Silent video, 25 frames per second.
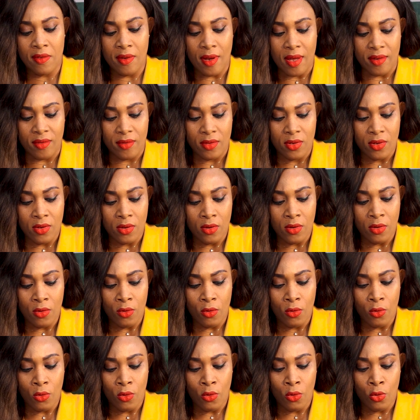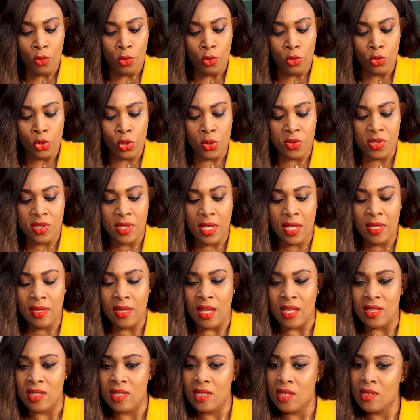that you think
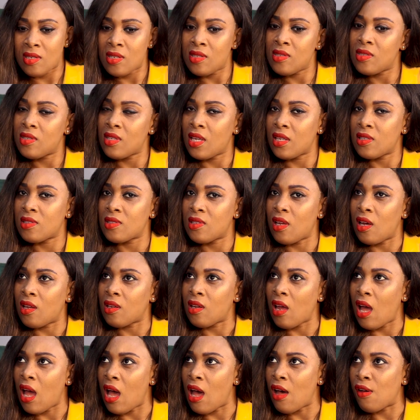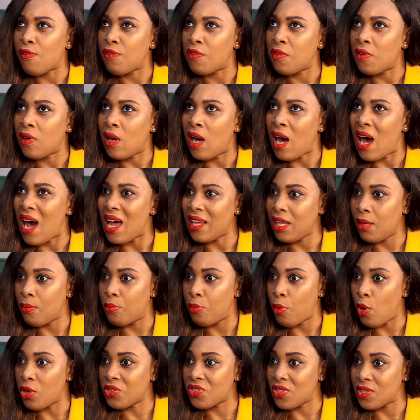that certain things that have high
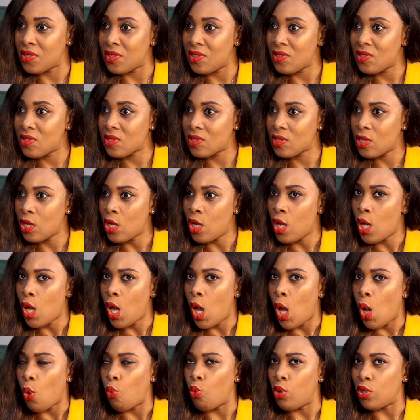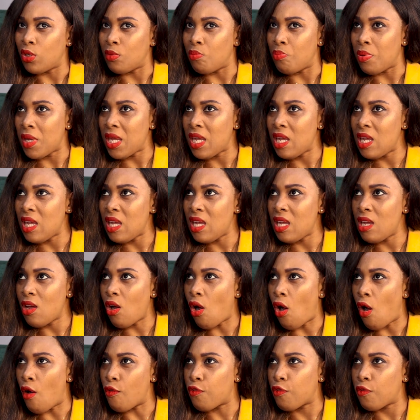importance would be
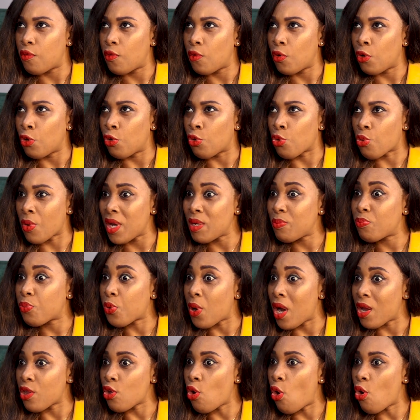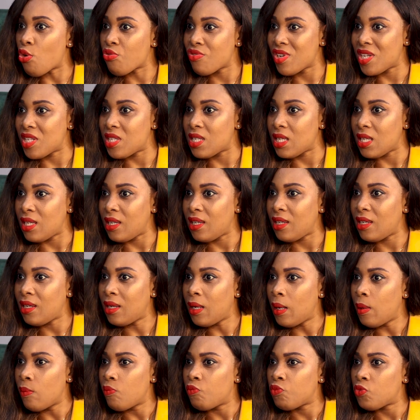of great priority
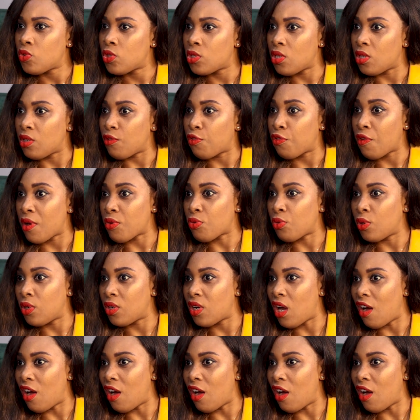to the federal